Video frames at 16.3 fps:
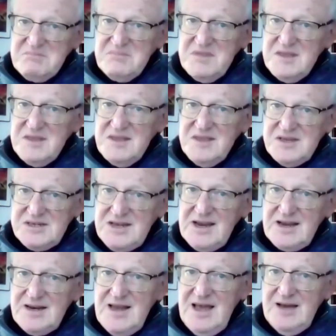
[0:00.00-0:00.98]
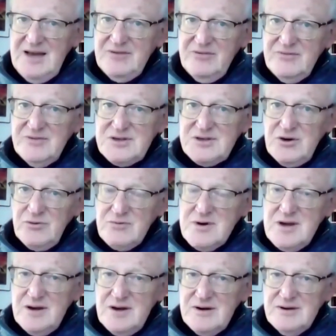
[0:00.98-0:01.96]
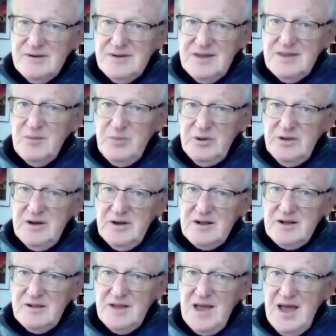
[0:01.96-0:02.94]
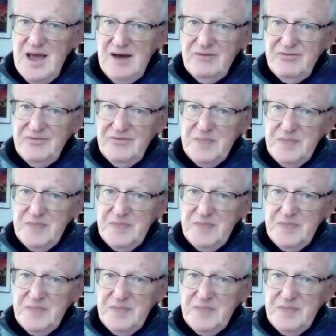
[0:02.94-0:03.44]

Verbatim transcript: in the second half of his career, in the political half,